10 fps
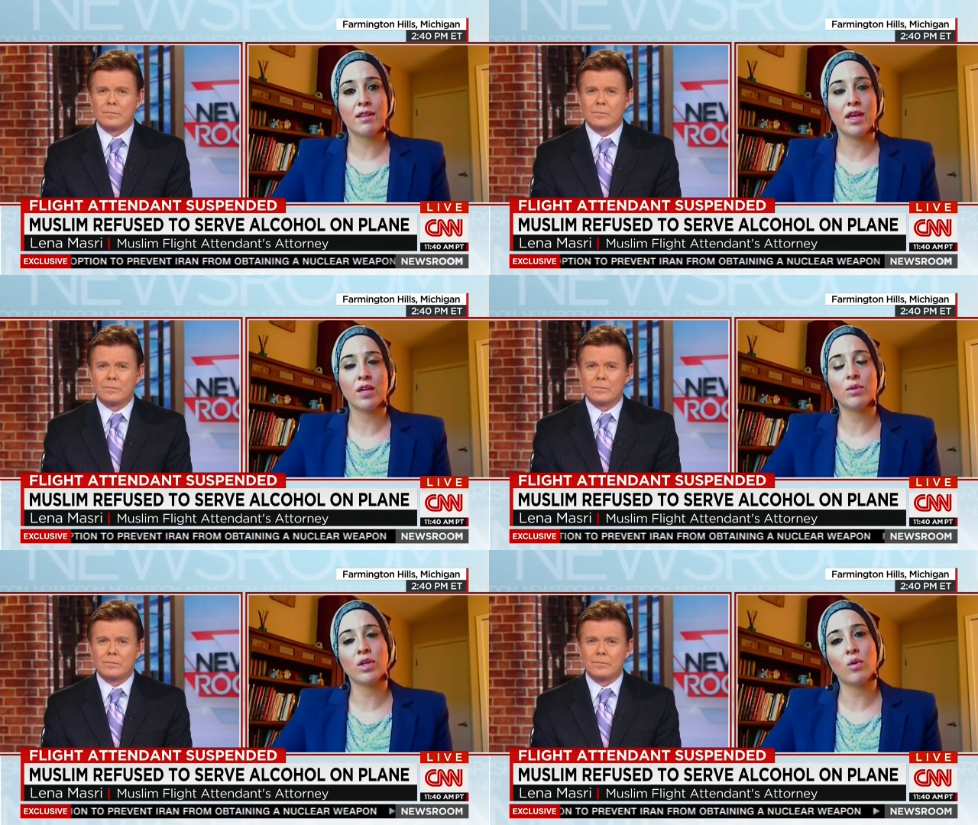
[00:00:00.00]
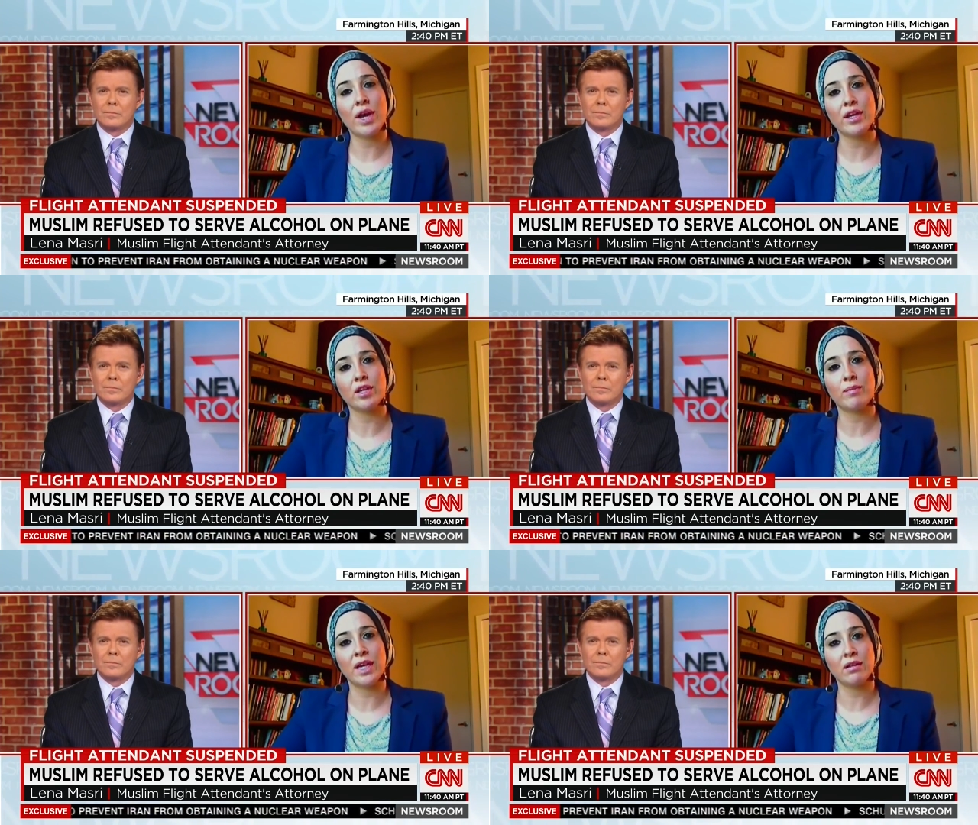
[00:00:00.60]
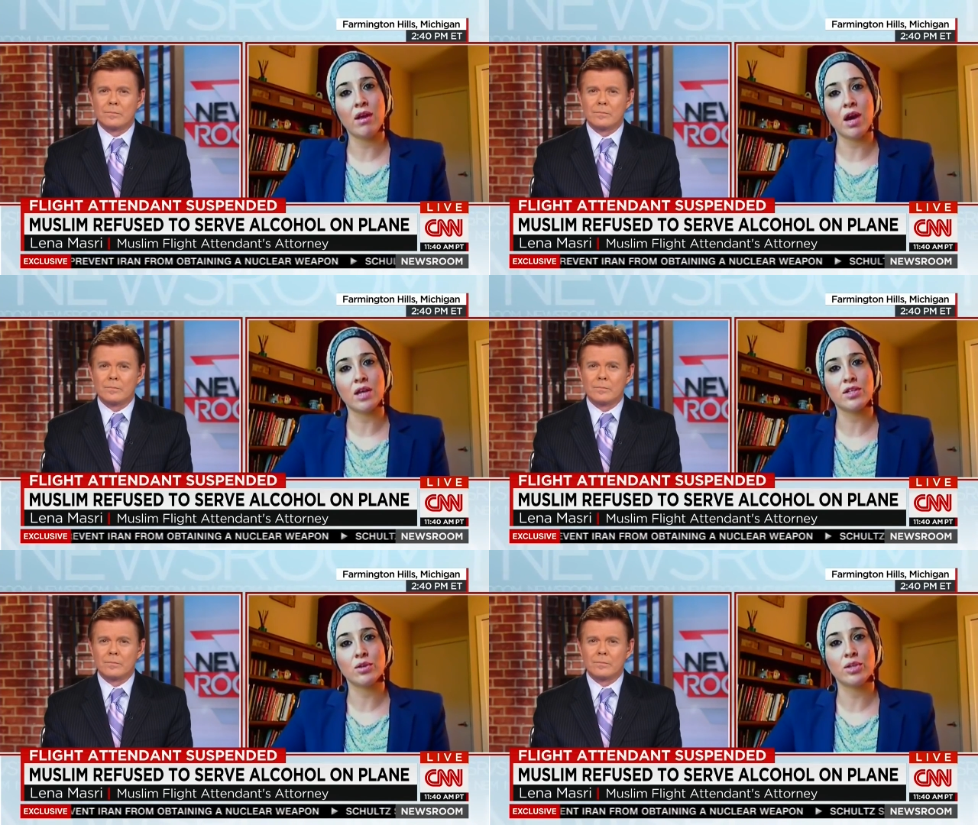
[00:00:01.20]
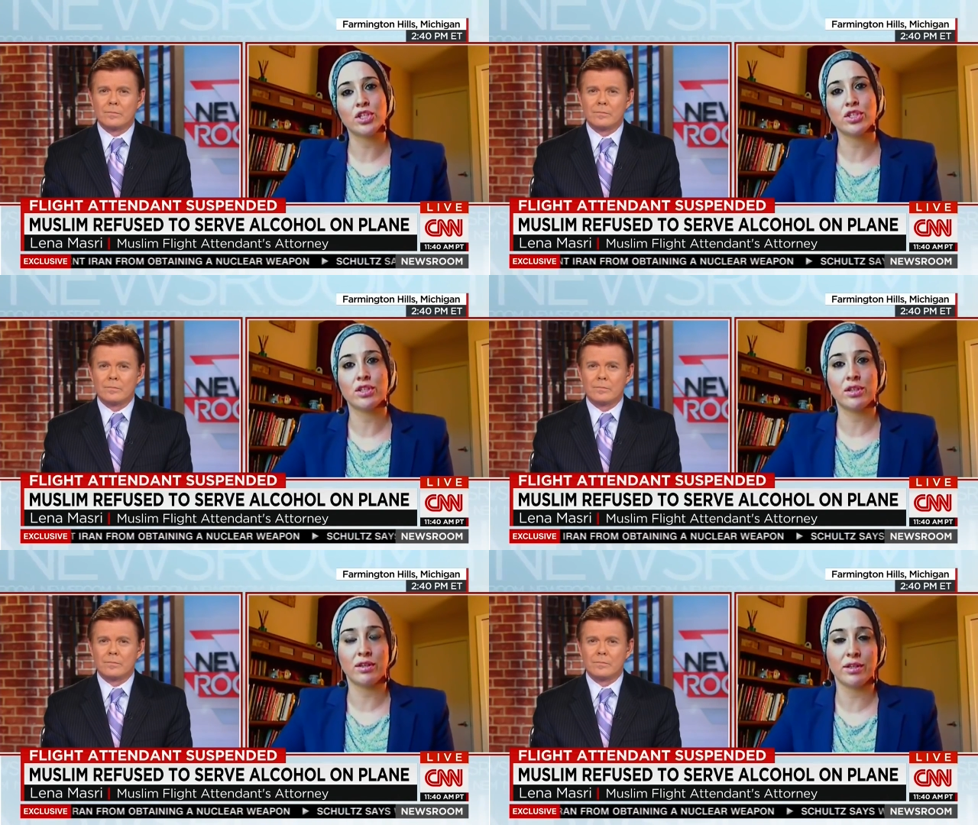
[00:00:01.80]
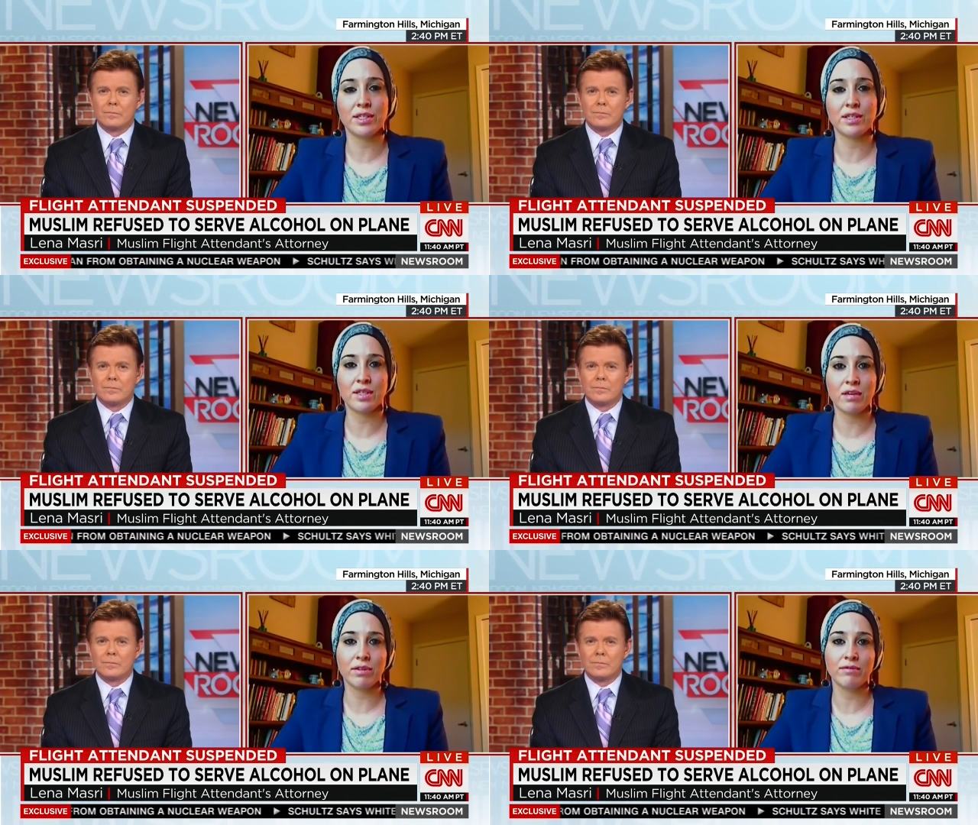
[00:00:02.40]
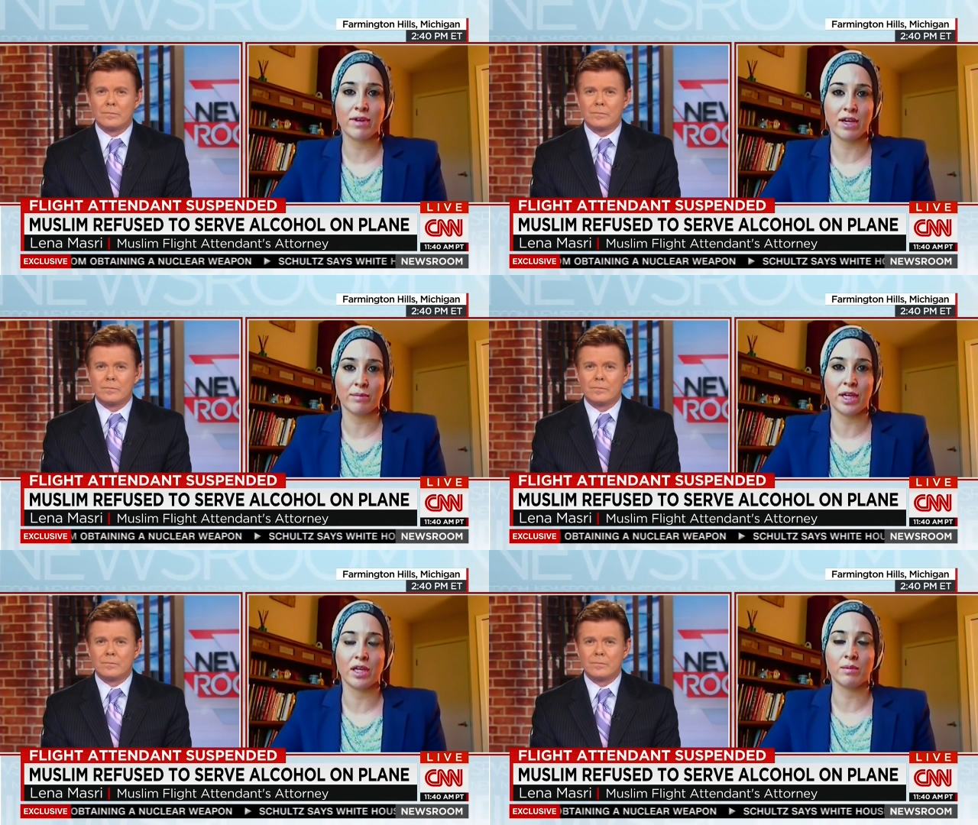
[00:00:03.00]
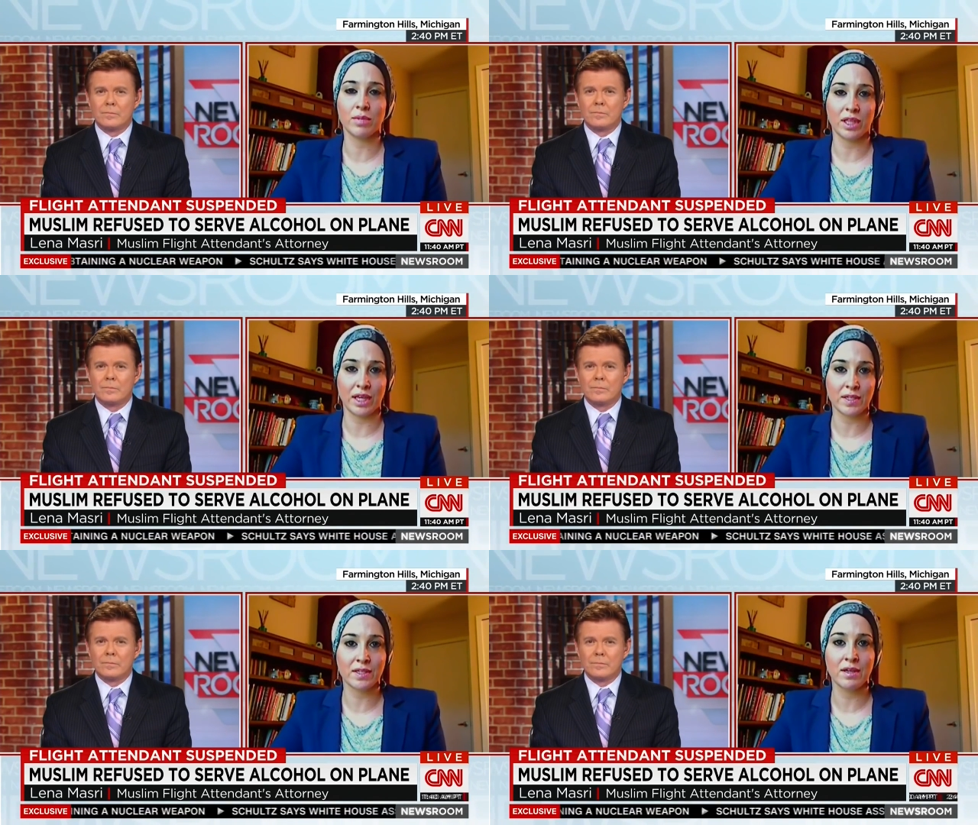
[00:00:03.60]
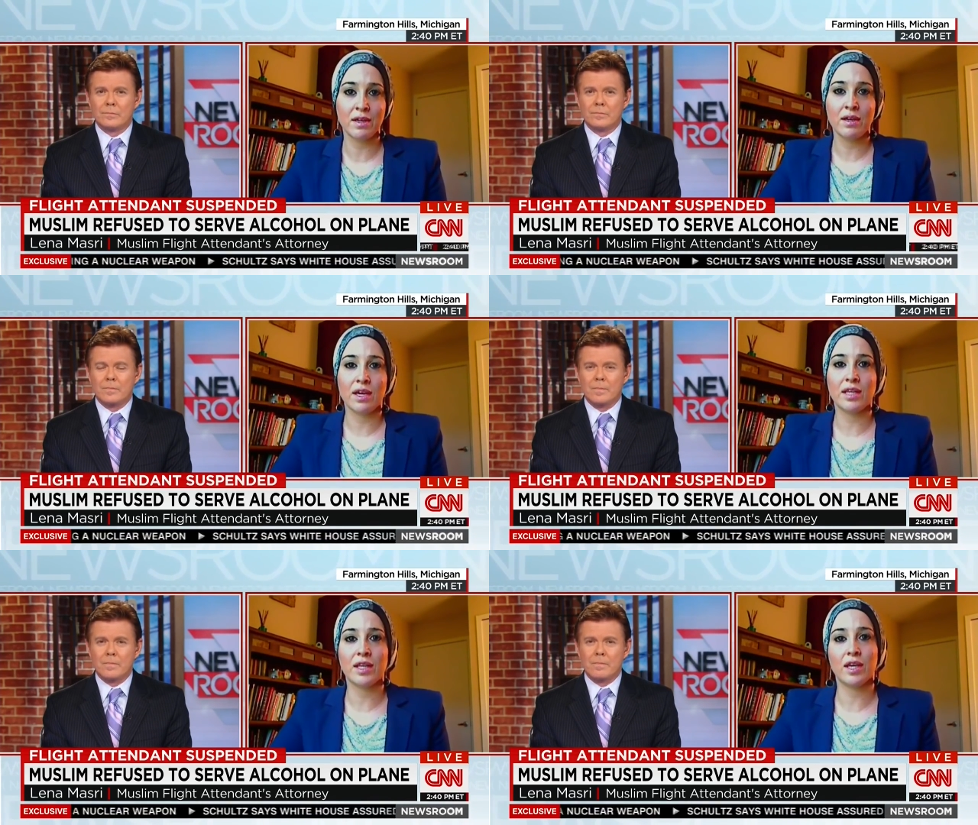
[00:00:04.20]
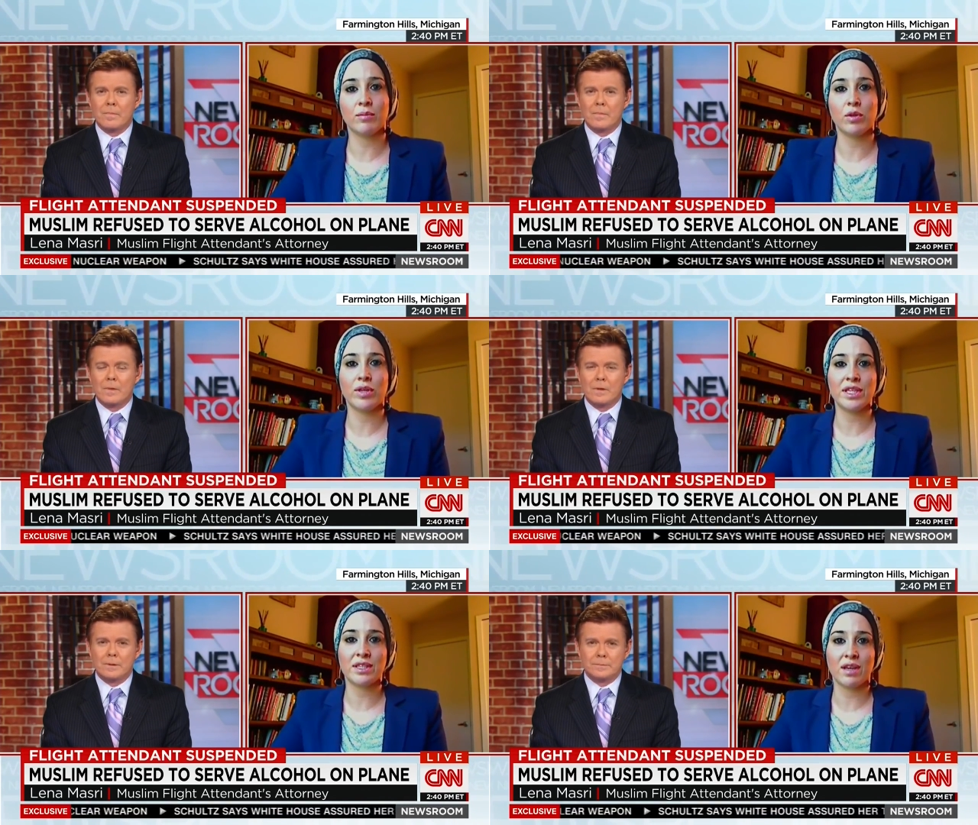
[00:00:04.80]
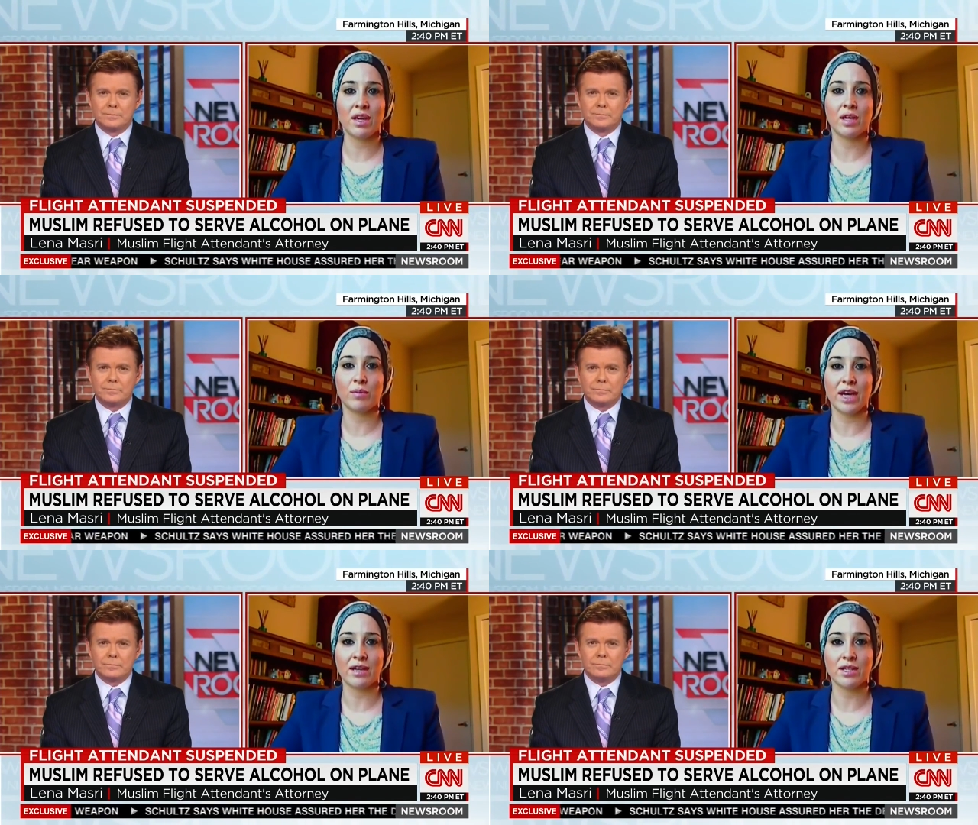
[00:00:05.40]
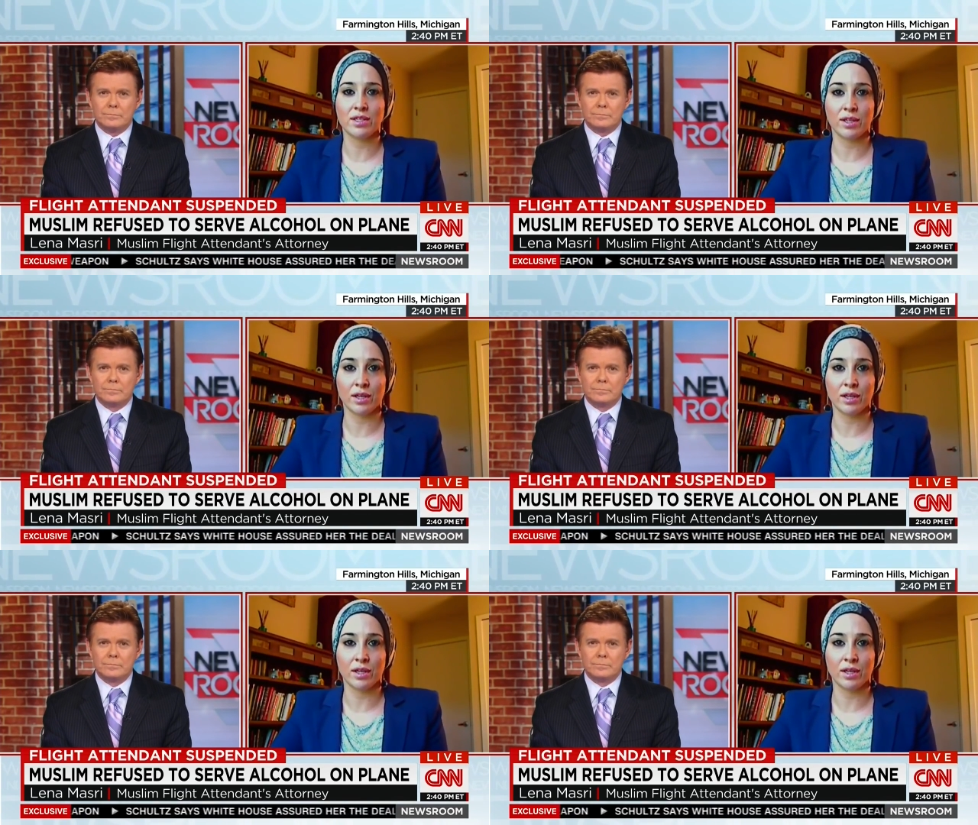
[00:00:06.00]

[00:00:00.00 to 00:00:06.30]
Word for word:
Speaker 1: They are required by law to ensure that there is a safe environment in place and that employees can practice